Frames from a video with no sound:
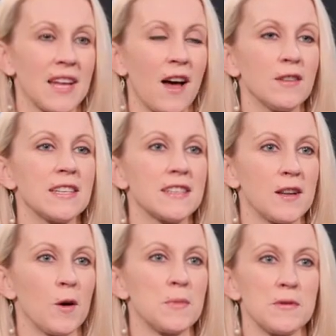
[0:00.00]
How does it
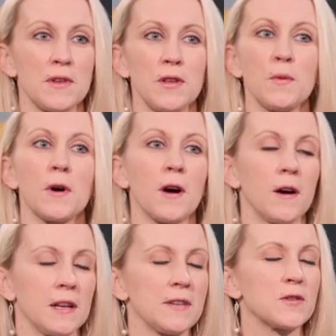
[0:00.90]
help you that you are
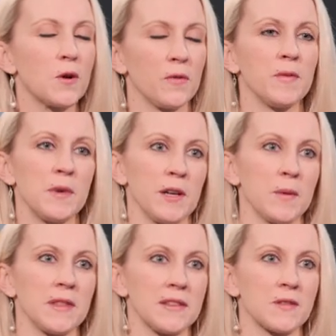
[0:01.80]
already so familiar
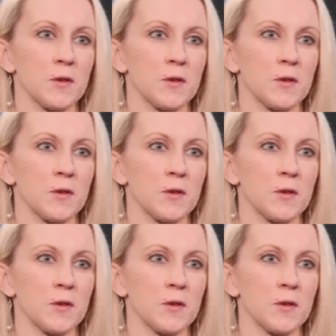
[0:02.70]
with this